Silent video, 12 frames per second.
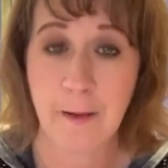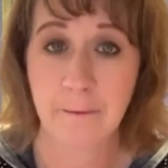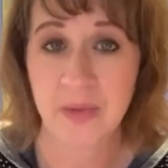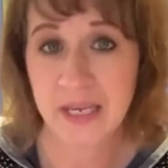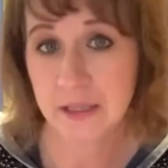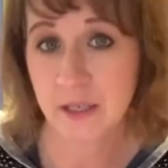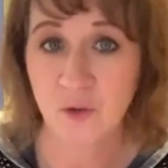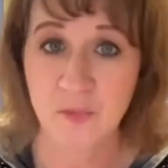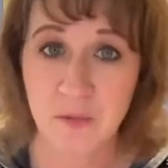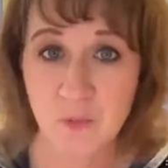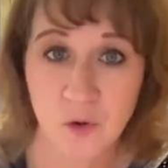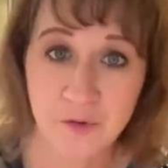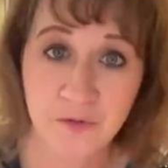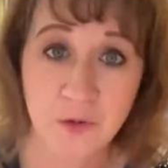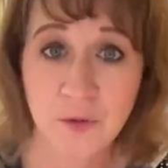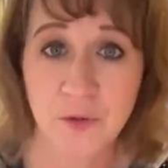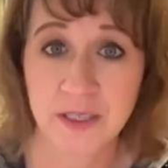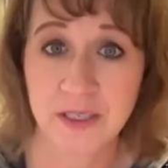be a little bit more
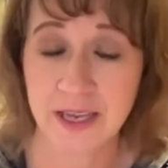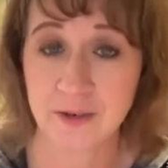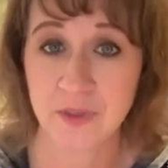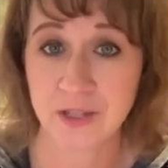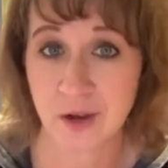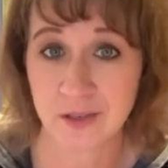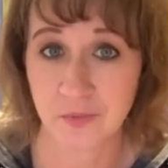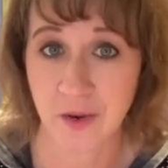fluid, like we talked